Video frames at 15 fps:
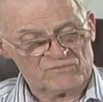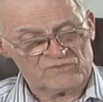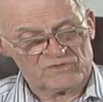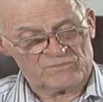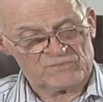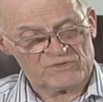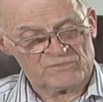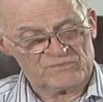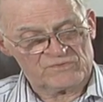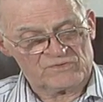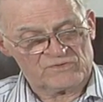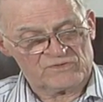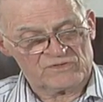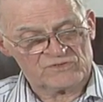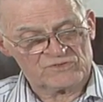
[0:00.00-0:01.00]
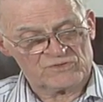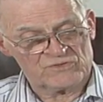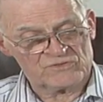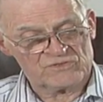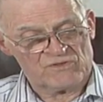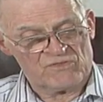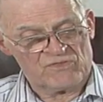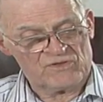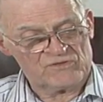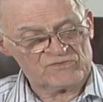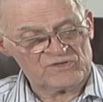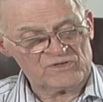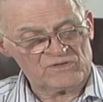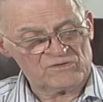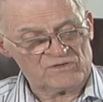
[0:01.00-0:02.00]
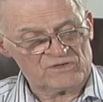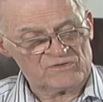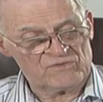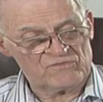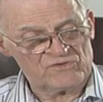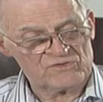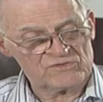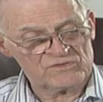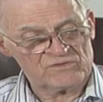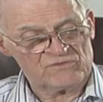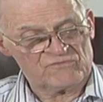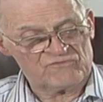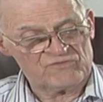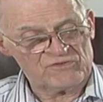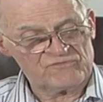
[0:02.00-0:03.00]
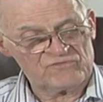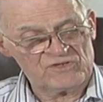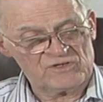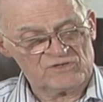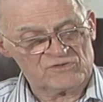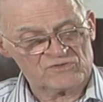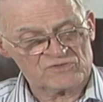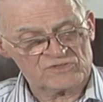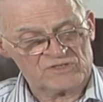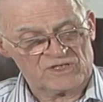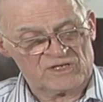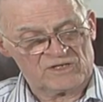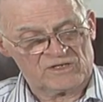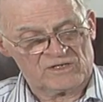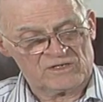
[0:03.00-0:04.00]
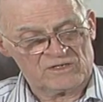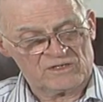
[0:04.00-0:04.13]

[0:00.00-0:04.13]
with the Presbyterian Church and thus heal a division of 50 years standing.